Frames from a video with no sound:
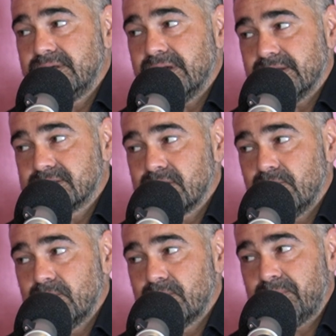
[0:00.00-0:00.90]
Yeah,
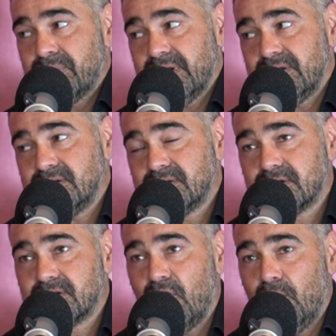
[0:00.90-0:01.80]
so a pretty
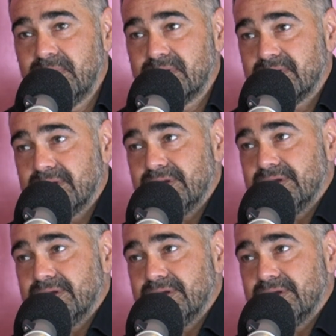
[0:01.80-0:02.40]
common thing